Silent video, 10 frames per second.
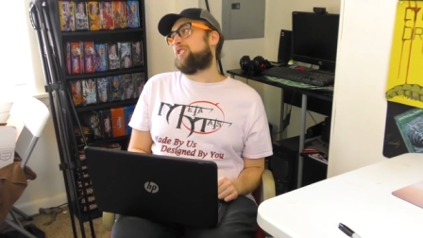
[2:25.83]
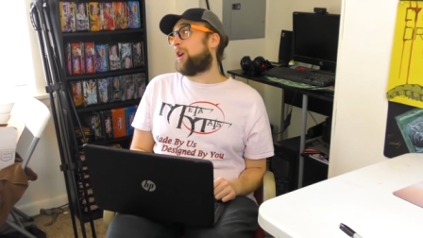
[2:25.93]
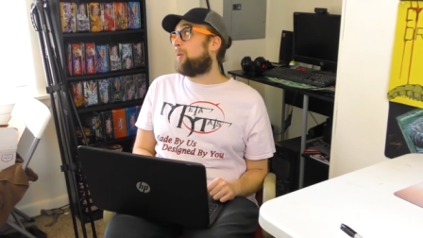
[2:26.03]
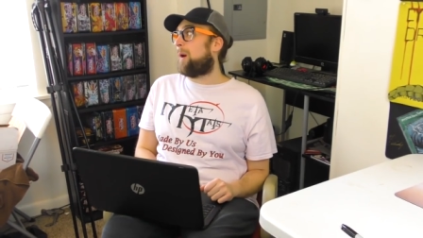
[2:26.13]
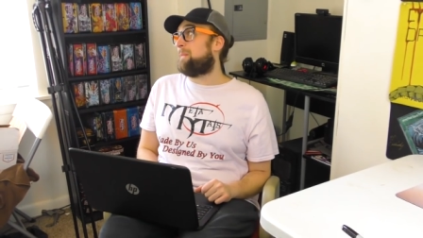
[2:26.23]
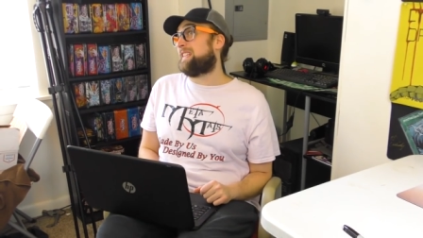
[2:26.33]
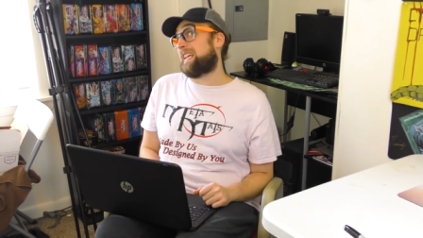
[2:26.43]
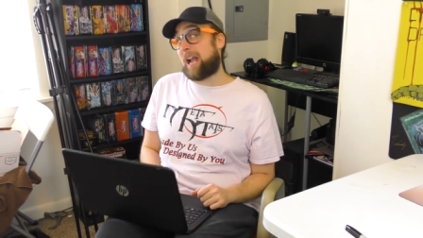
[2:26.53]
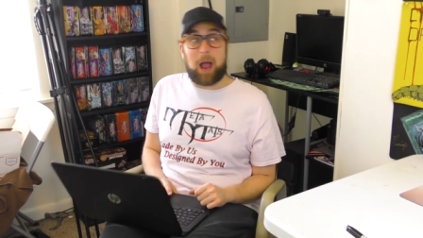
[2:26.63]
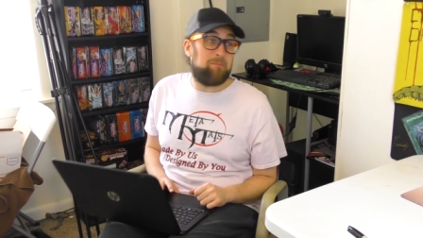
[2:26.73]
you don't want me to
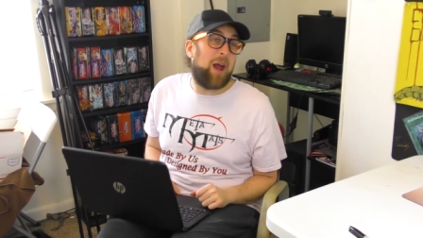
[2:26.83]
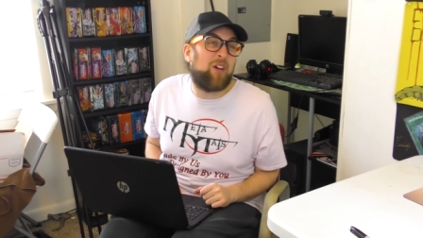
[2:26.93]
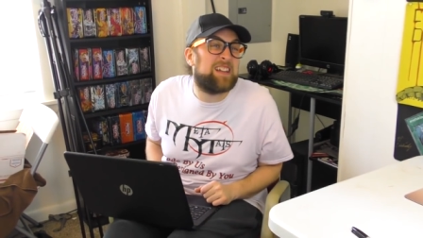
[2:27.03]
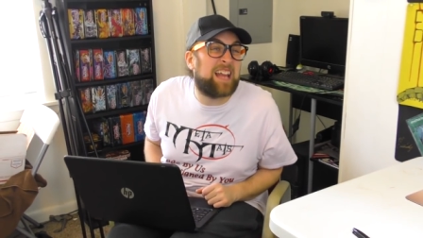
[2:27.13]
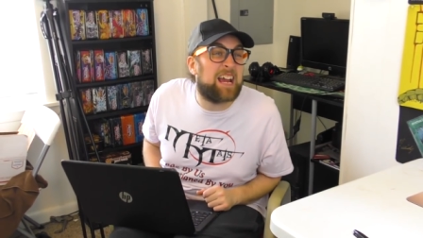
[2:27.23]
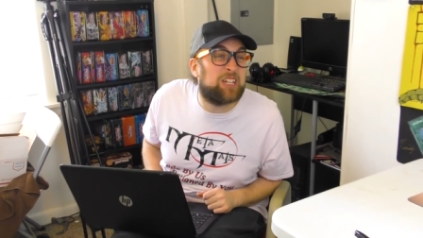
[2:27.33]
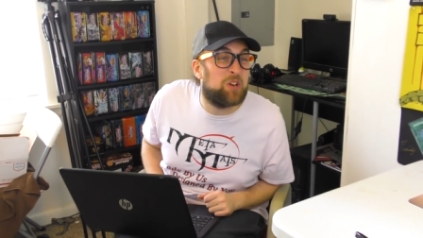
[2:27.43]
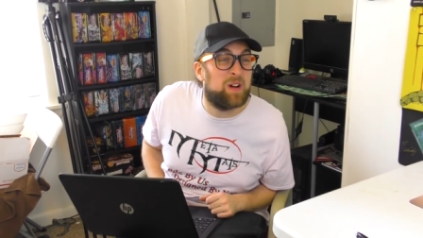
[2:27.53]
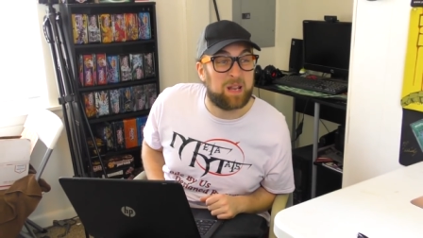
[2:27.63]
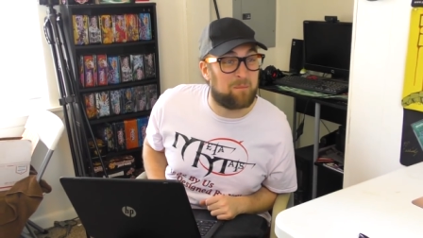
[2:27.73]
Chimera-Tech
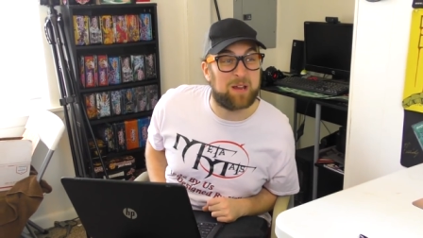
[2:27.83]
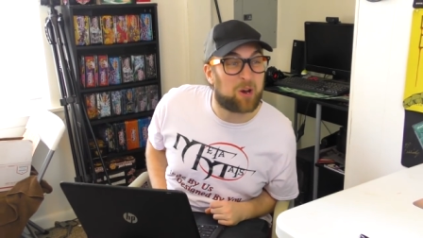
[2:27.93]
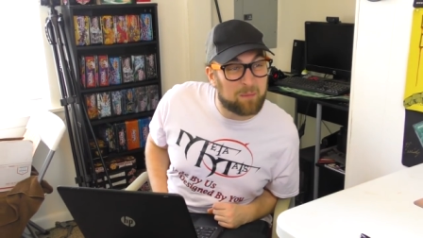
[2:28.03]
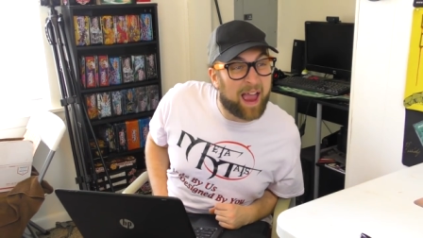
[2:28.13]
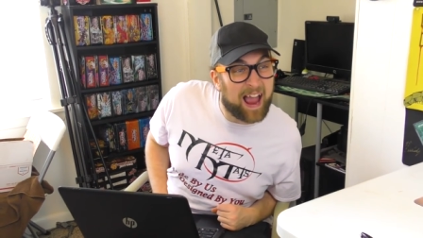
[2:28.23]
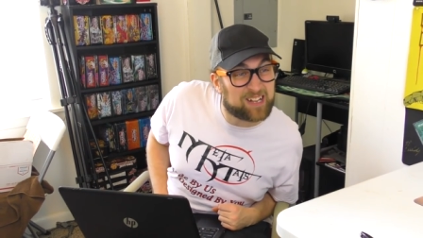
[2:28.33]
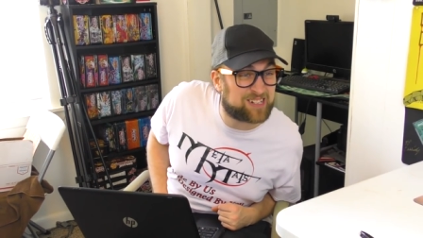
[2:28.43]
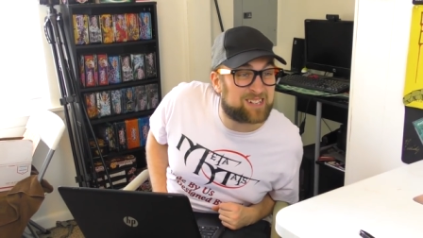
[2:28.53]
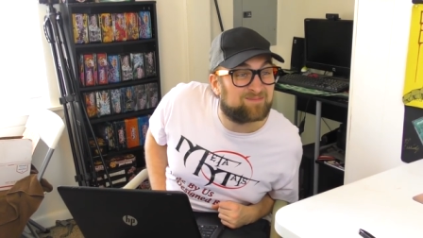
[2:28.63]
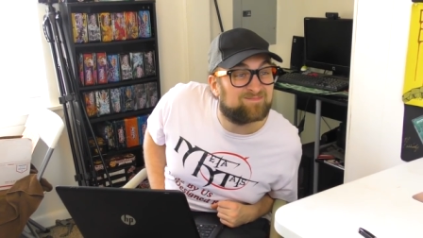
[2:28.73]
you in the mirror match? I